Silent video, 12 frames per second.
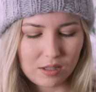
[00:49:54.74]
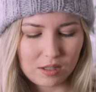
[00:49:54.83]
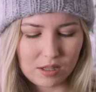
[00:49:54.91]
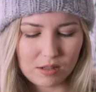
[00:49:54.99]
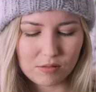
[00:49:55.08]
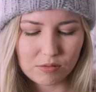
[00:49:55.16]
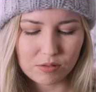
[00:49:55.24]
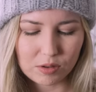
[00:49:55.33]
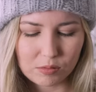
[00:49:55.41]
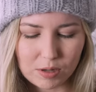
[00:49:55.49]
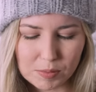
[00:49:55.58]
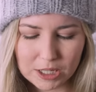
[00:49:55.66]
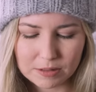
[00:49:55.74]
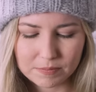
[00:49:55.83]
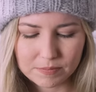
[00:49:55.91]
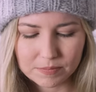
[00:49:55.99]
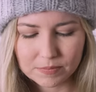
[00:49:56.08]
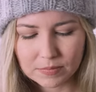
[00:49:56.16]
of the ribbing.
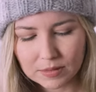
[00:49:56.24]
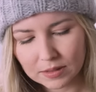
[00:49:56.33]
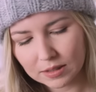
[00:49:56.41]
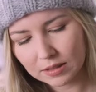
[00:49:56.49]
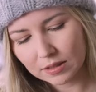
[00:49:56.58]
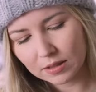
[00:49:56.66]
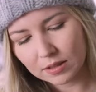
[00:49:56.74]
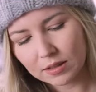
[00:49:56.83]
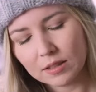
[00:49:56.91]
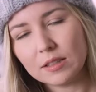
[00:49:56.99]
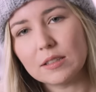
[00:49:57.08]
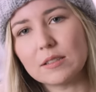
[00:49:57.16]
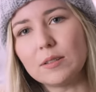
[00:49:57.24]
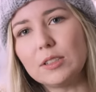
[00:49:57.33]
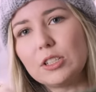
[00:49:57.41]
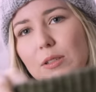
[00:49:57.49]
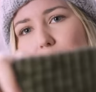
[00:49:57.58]
So it just